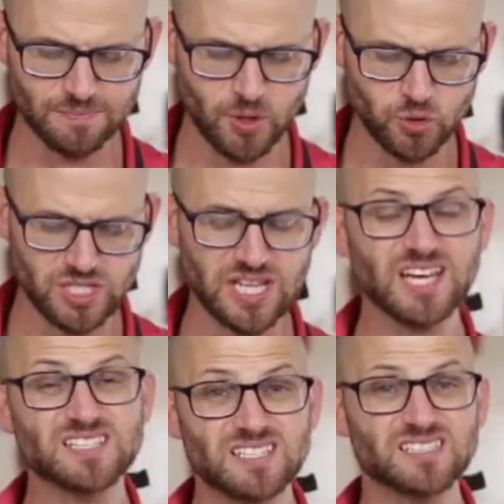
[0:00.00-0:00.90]
most
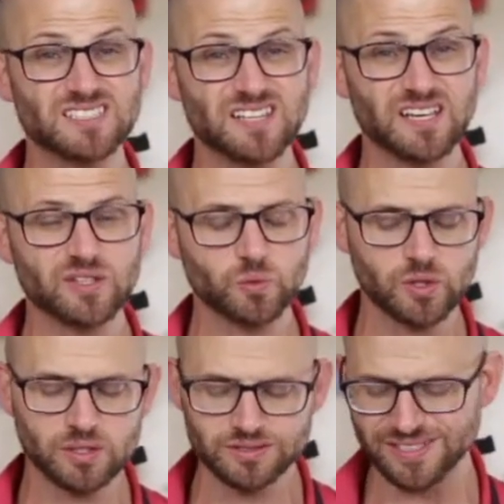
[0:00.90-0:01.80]
sexiest thing in the
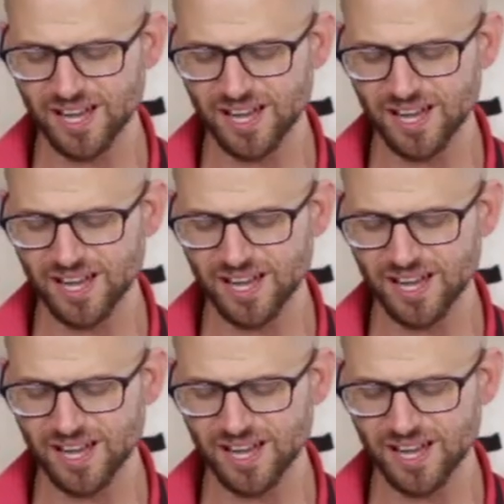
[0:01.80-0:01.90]
world,